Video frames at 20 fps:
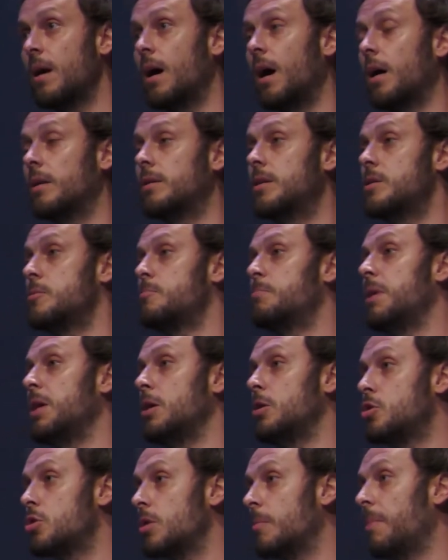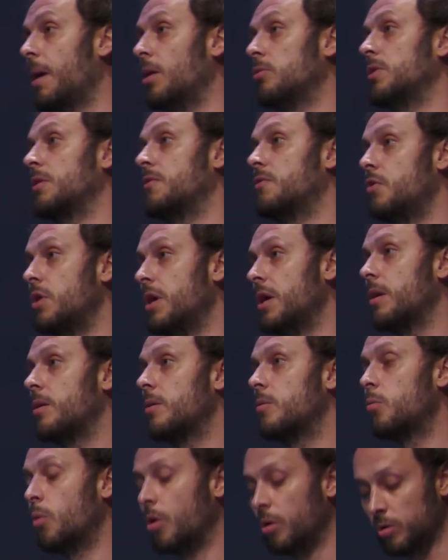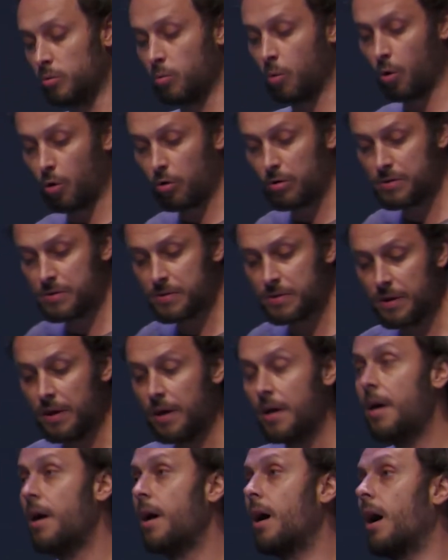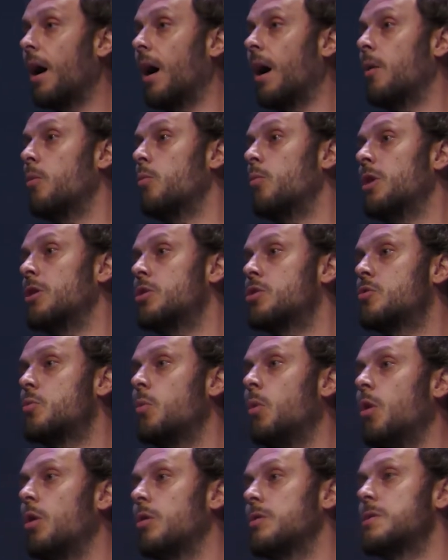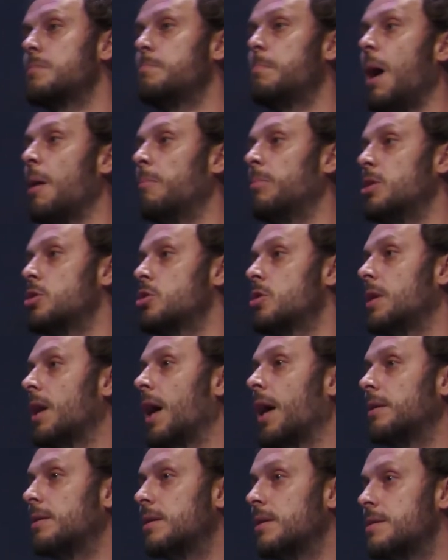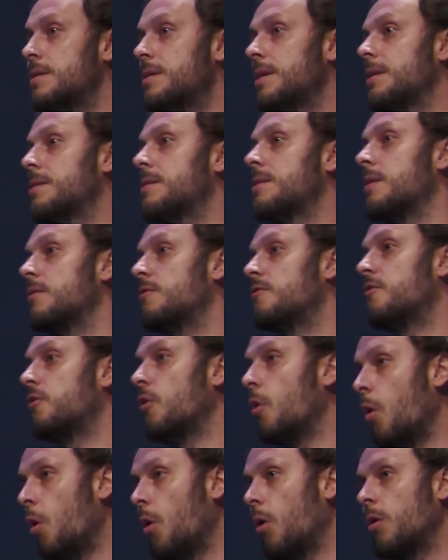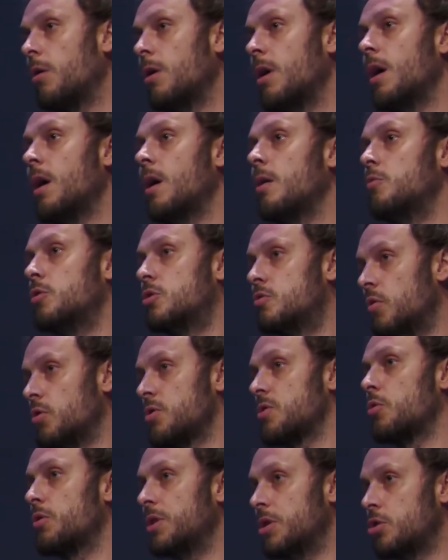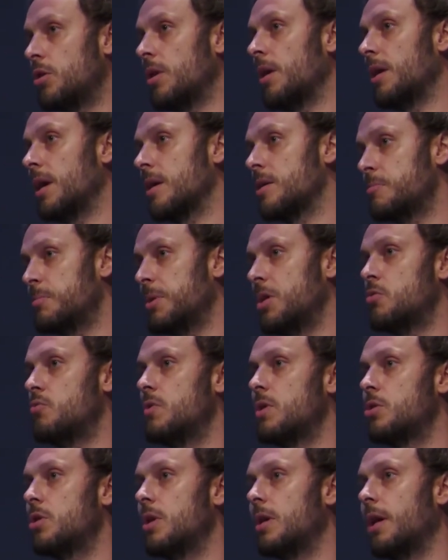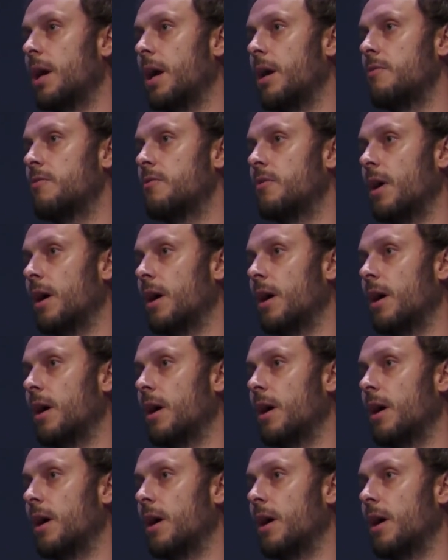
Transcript: uh, the speech about the three world wars, uh, which was published in nineteen sixty-four, which was originally a speech which he gave